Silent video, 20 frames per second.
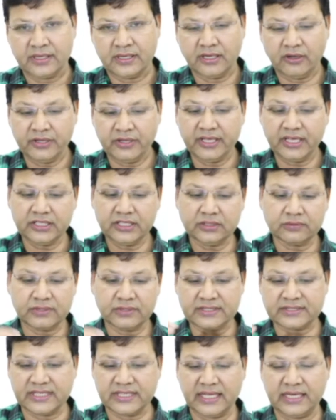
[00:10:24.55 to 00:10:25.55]
Now here you will
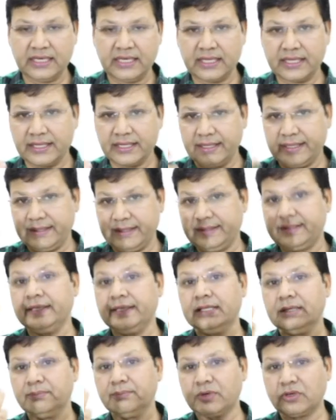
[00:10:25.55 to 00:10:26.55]
tell the
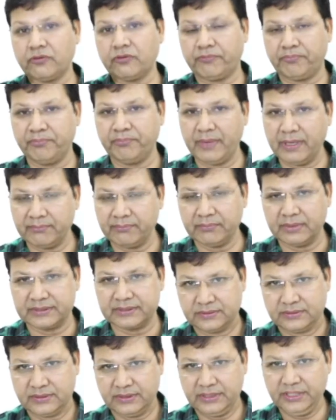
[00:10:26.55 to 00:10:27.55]
number of
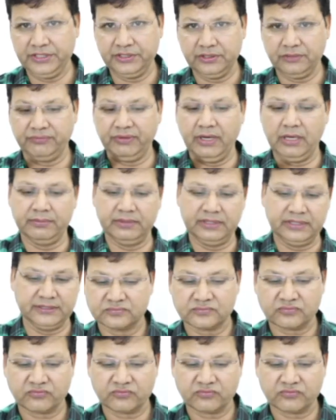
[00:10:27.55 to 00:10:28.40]
members in your family.